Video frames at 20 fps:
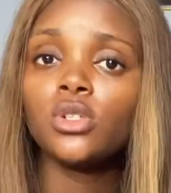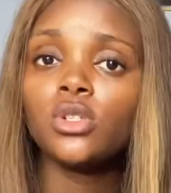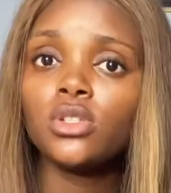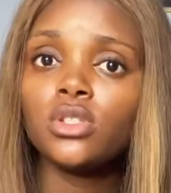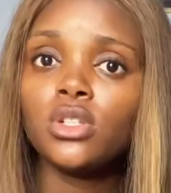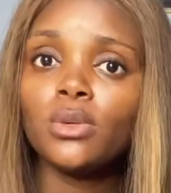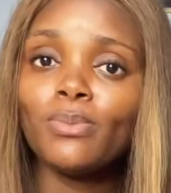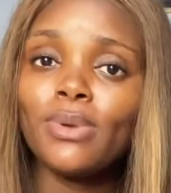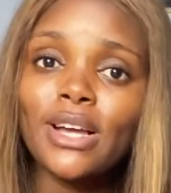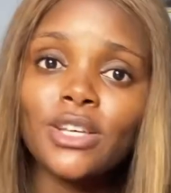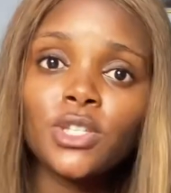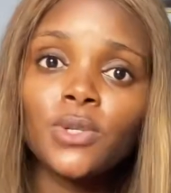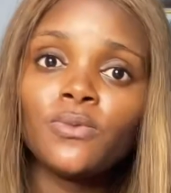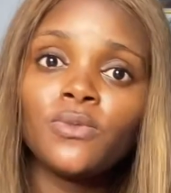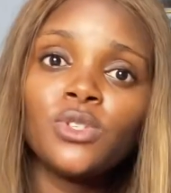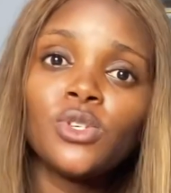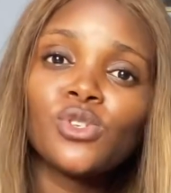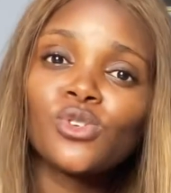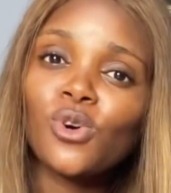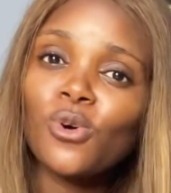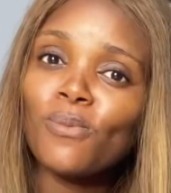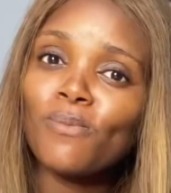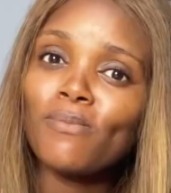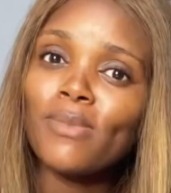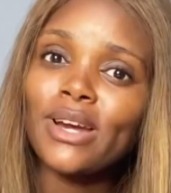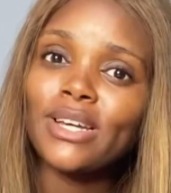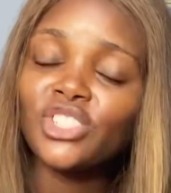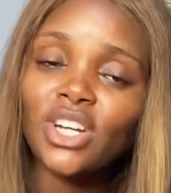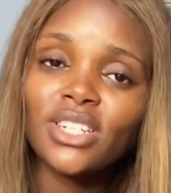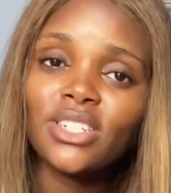The black soap videos on my
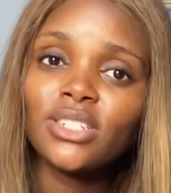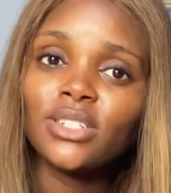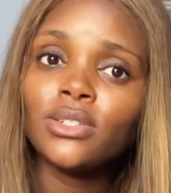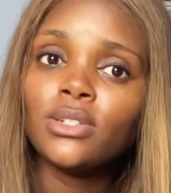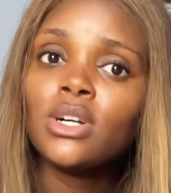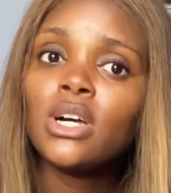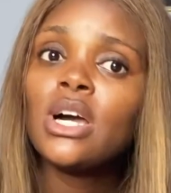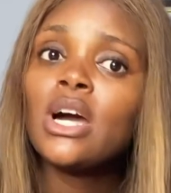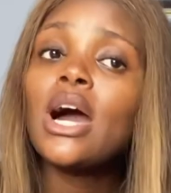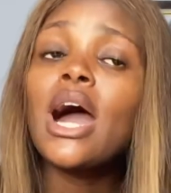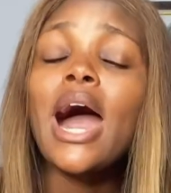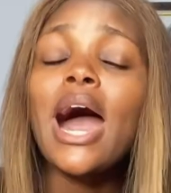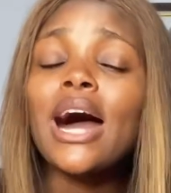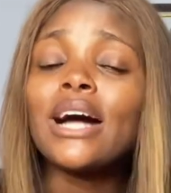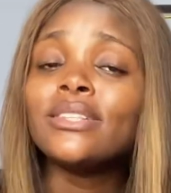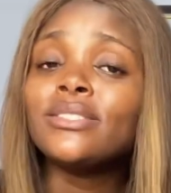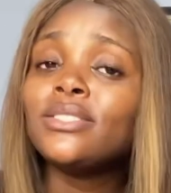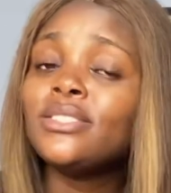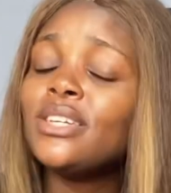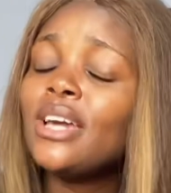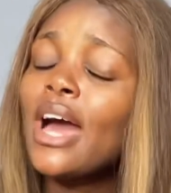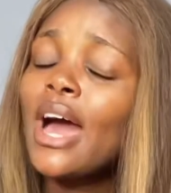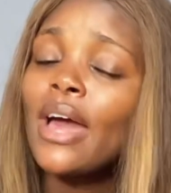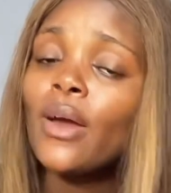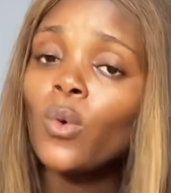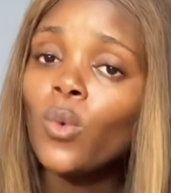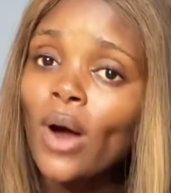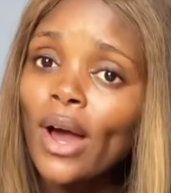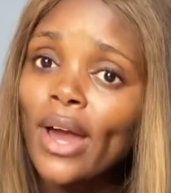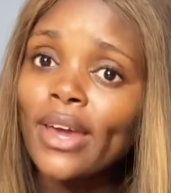channel are
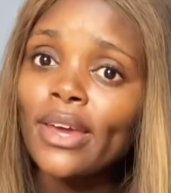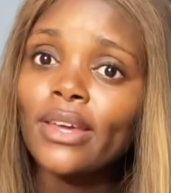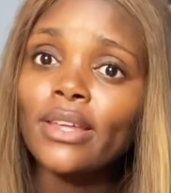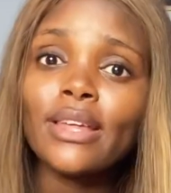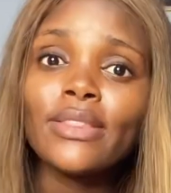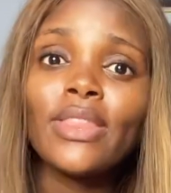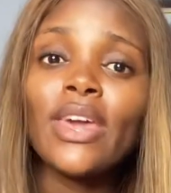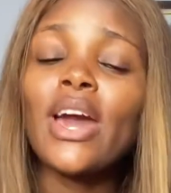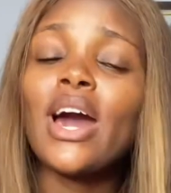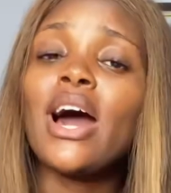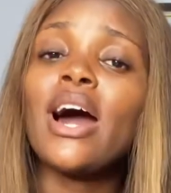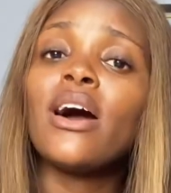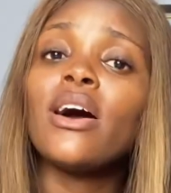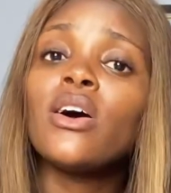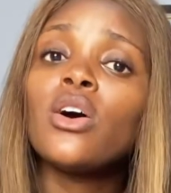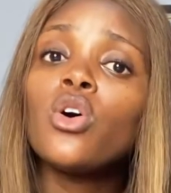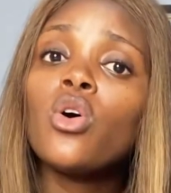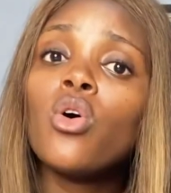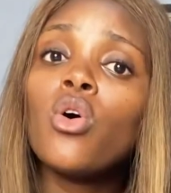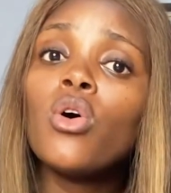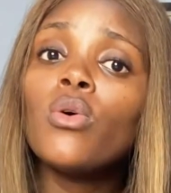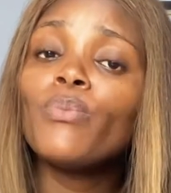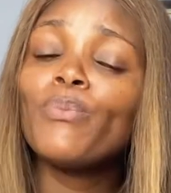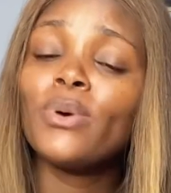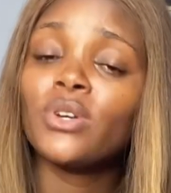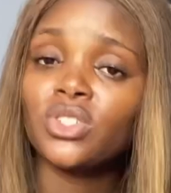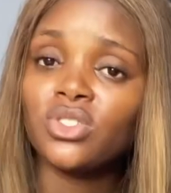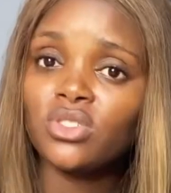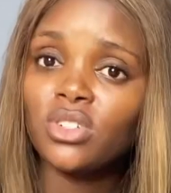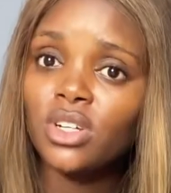DIY. They are
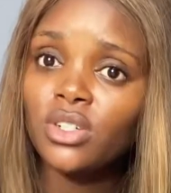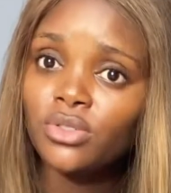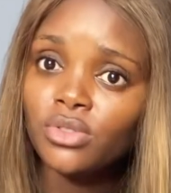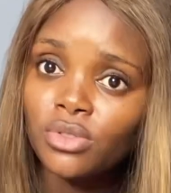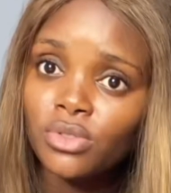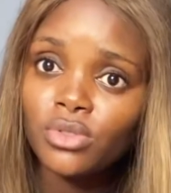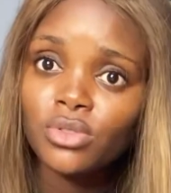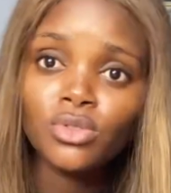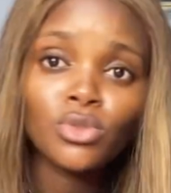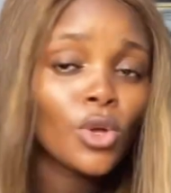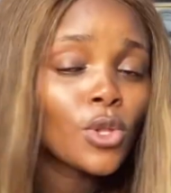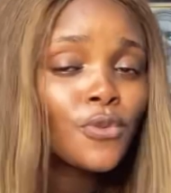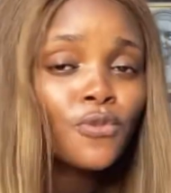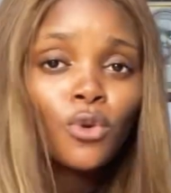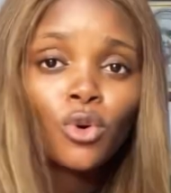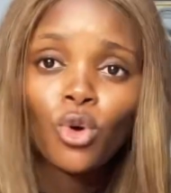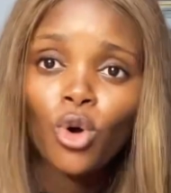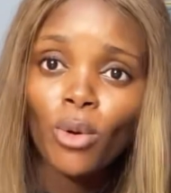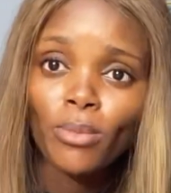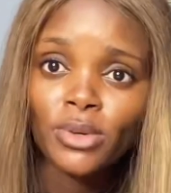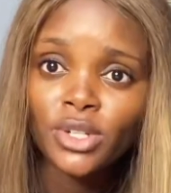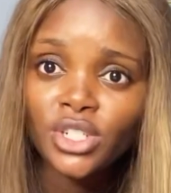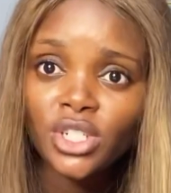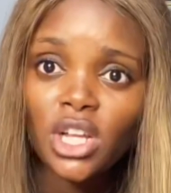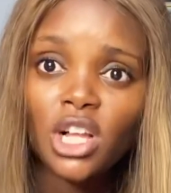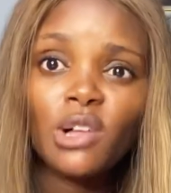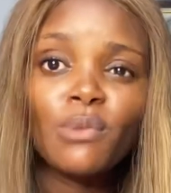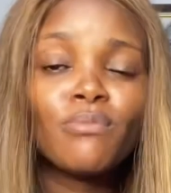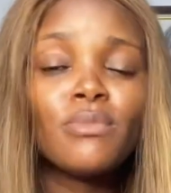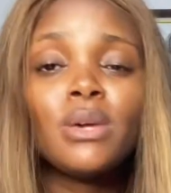personal use, not for
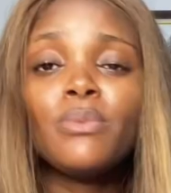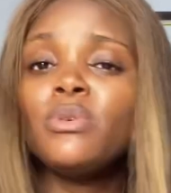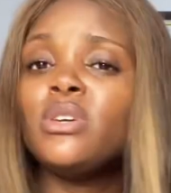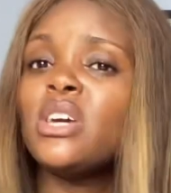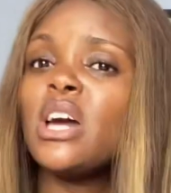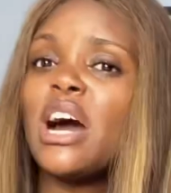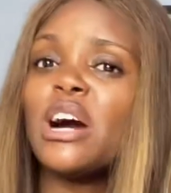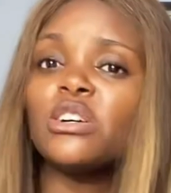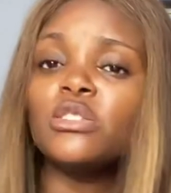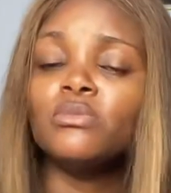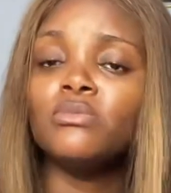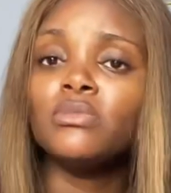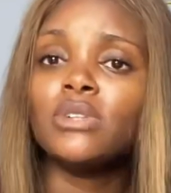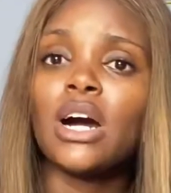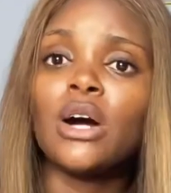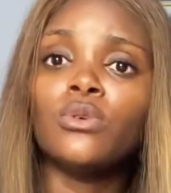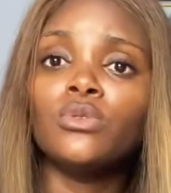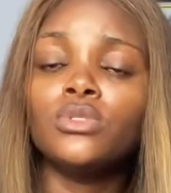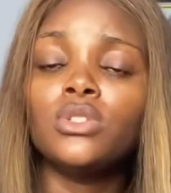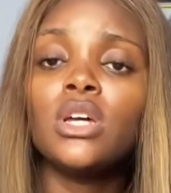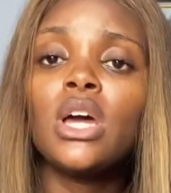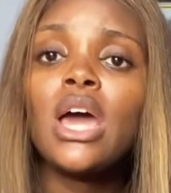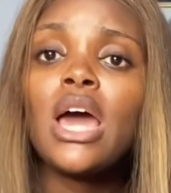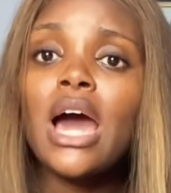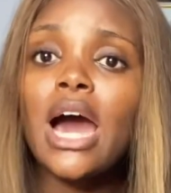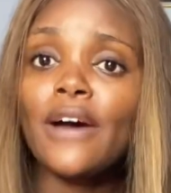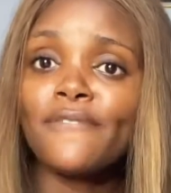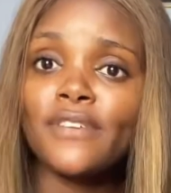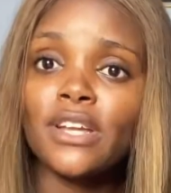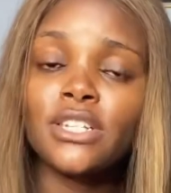commercial. Maybe I would
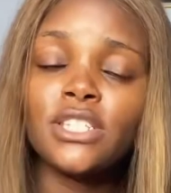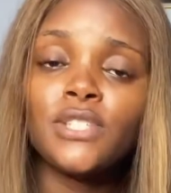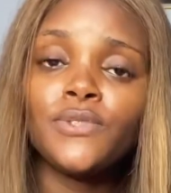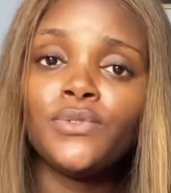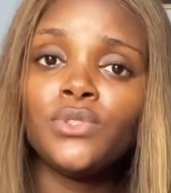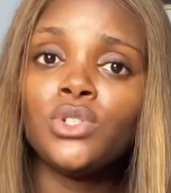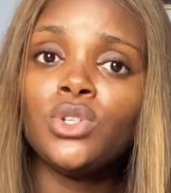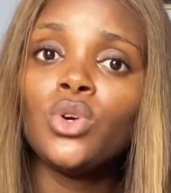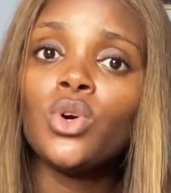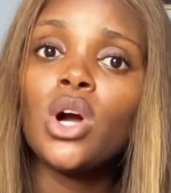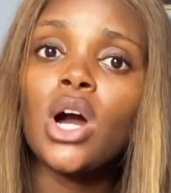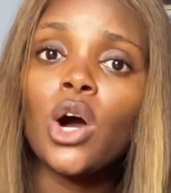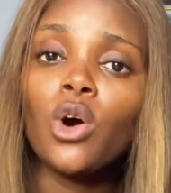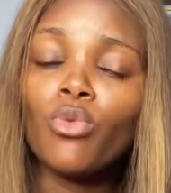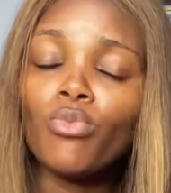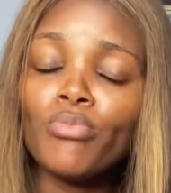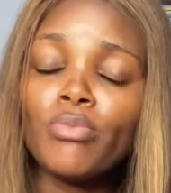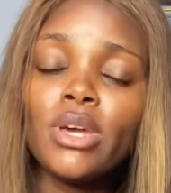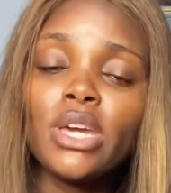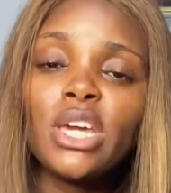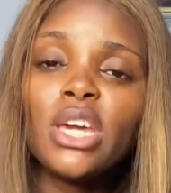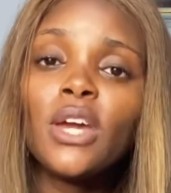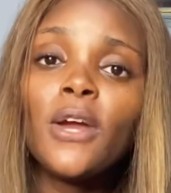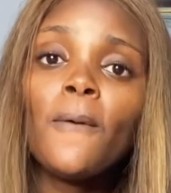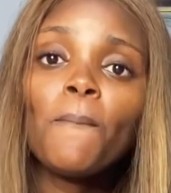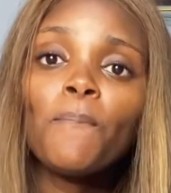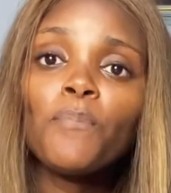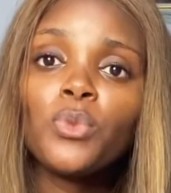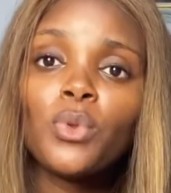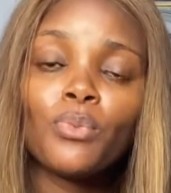after this video I'll make
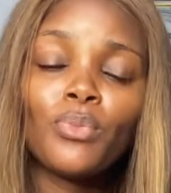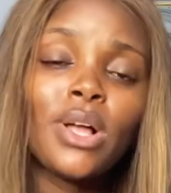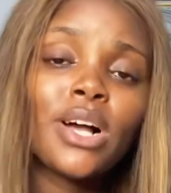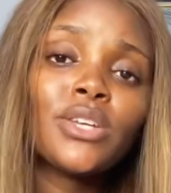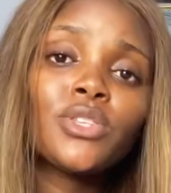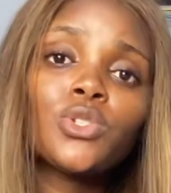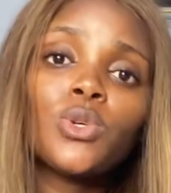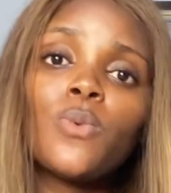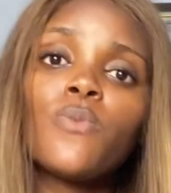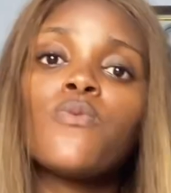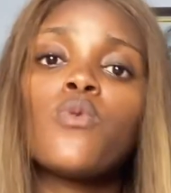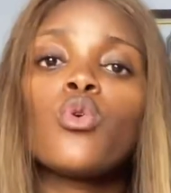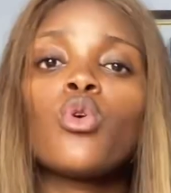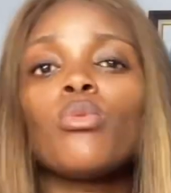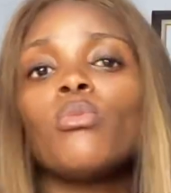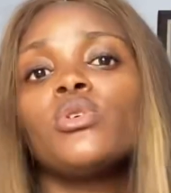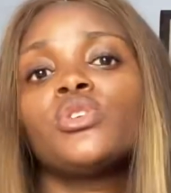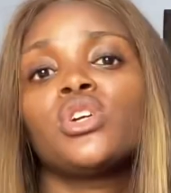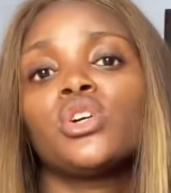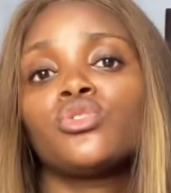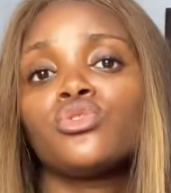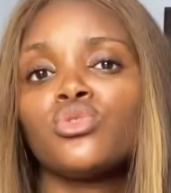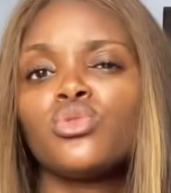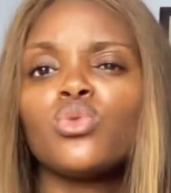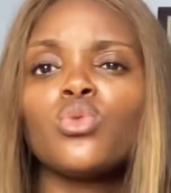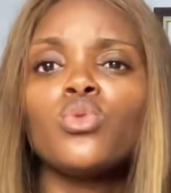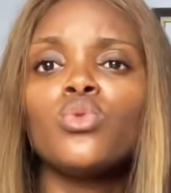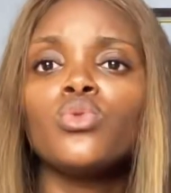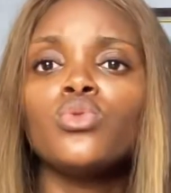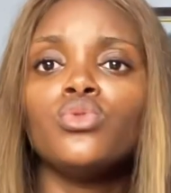black soap for commercial,
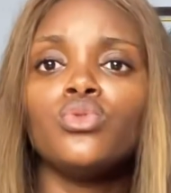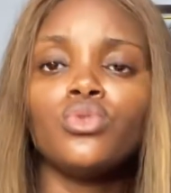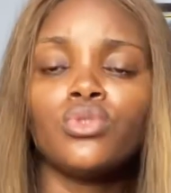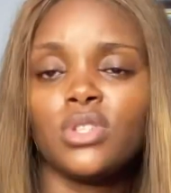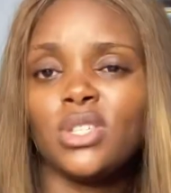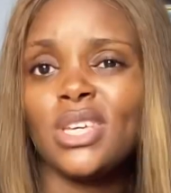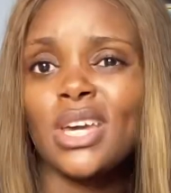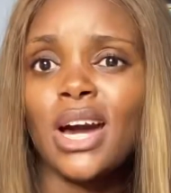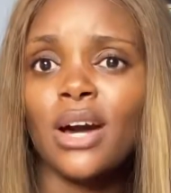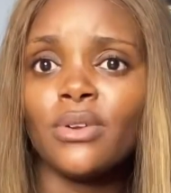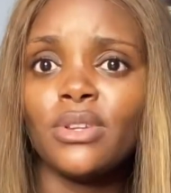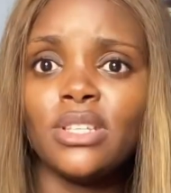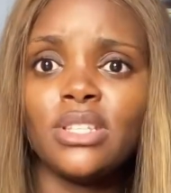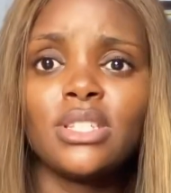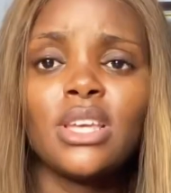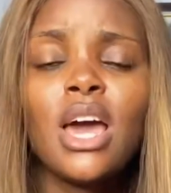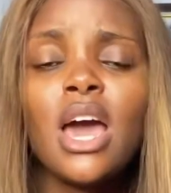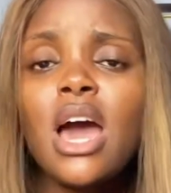so you see how it is.